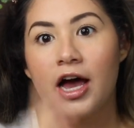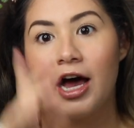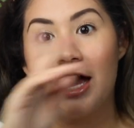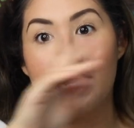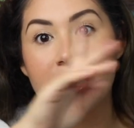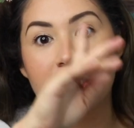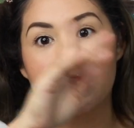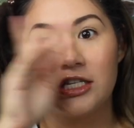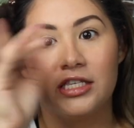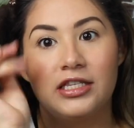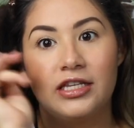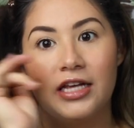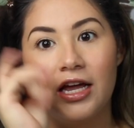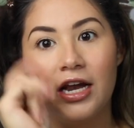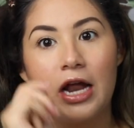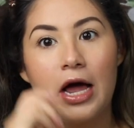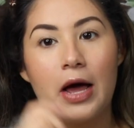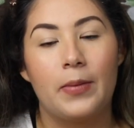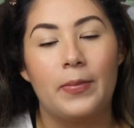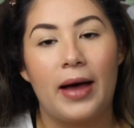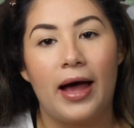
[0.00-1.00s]
I just did
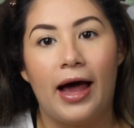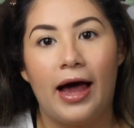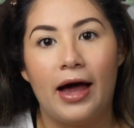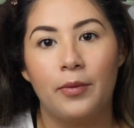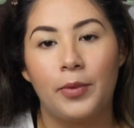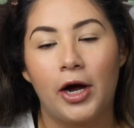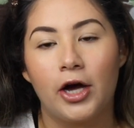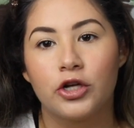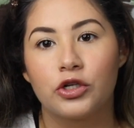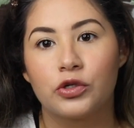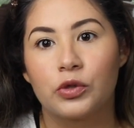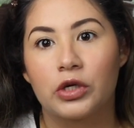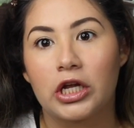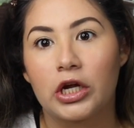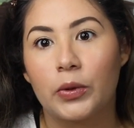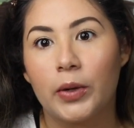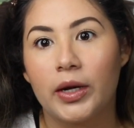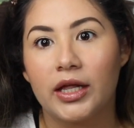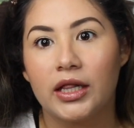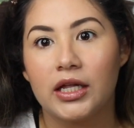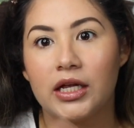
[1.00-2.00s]
my eyebrows really
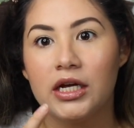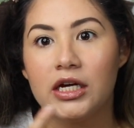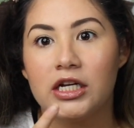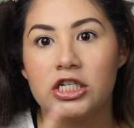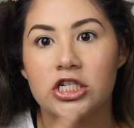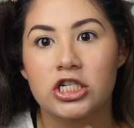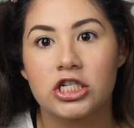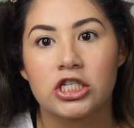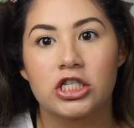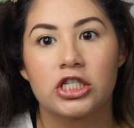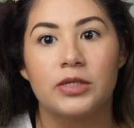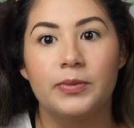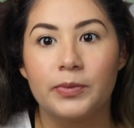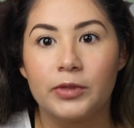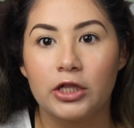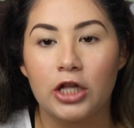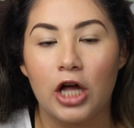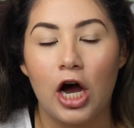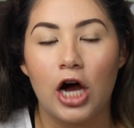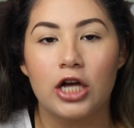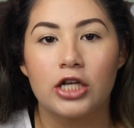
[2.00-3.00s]
quickly and just some
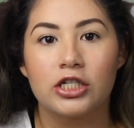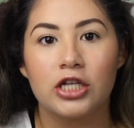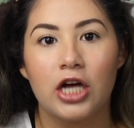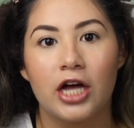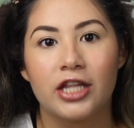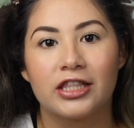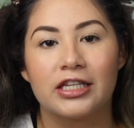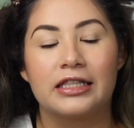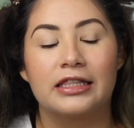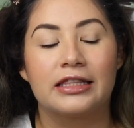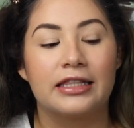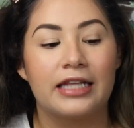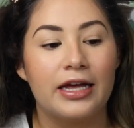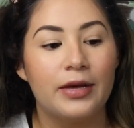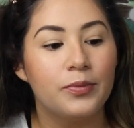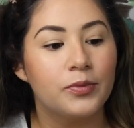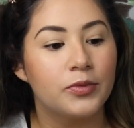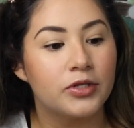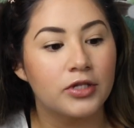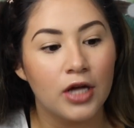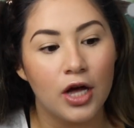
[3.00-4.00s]
gloss on the
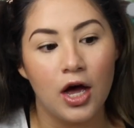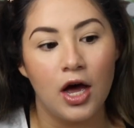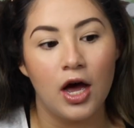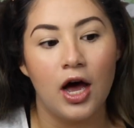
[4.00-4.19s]
lips.